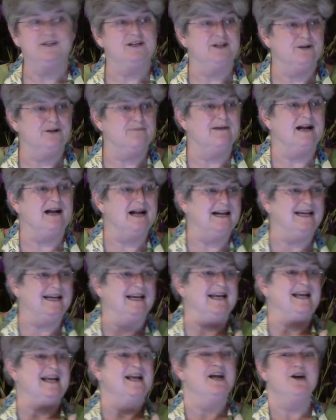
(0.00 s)
of your
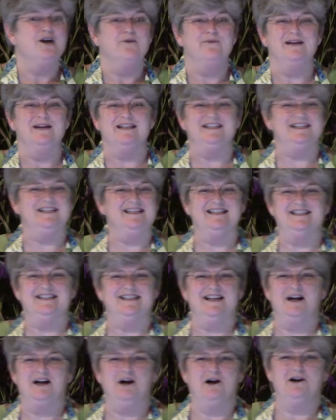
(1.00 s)
body, which is
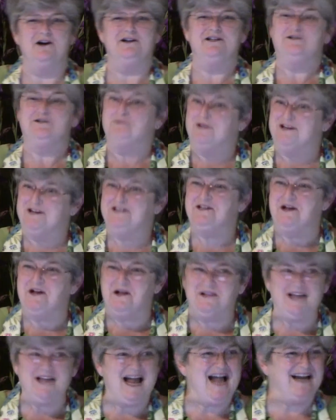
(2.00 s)
the heart is where it's
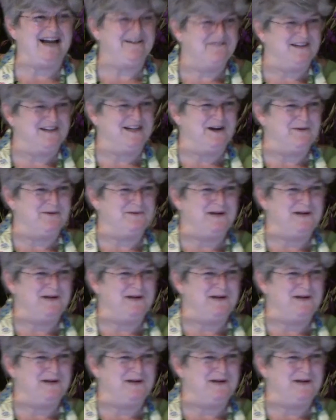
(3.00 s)
all at, if you don't